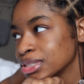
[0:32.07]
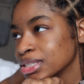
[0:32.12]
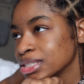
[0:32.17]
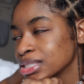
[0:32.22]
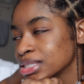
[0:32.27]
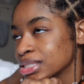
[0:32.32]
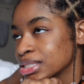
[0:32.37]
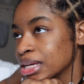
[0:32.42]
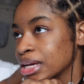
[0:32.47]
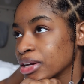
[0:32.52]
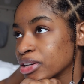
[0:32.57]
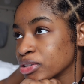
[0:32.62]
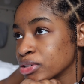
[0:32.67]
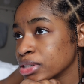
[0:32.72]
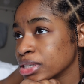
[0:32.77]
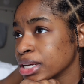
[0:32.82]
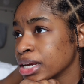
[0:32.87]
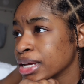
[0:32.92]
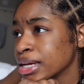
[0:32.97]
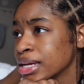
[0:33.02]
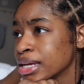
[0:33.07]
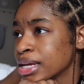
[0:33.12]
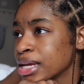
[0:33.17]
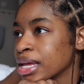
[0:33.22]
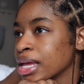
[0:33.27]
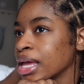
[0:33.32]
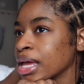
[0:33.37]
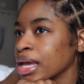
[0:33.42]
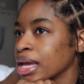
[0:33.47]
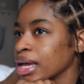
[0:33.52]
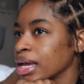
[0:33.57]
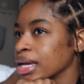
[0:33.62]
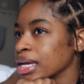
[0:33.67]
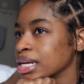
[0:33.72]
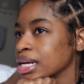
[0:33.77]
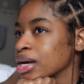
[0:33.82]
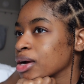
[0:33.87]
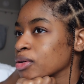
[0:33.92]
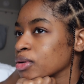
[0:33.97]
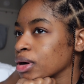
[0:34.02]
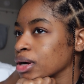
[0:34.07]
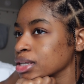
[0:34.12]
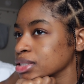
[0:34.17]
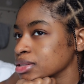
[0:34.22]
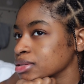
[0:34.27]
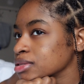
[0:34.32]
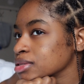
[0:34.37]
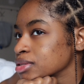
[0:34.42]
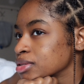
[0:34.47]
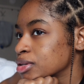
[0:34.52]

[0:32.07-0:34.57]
It's Saturday, and I honestly